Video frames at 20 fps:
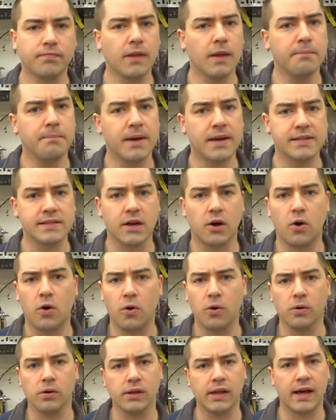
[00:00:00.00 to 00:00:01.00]
makes a
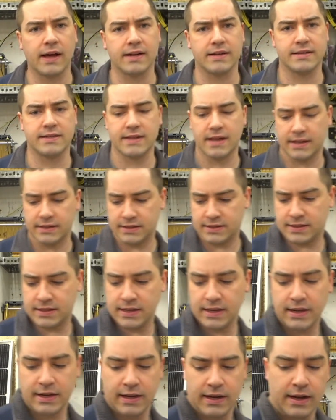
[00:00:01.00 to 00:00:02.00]
whole lot of sense.
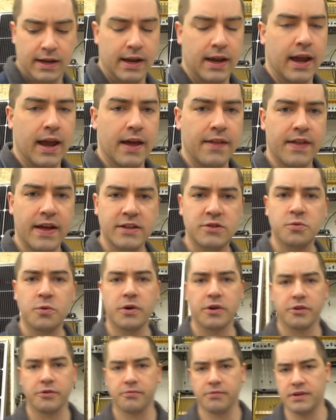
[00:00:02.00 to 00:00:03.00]
And that's
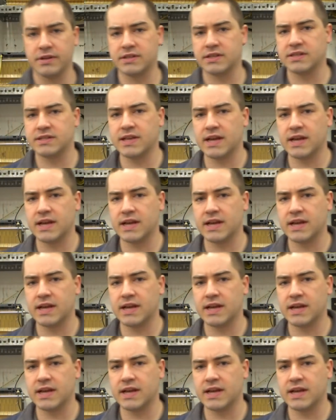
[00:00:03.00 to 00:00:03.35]
one of the reasons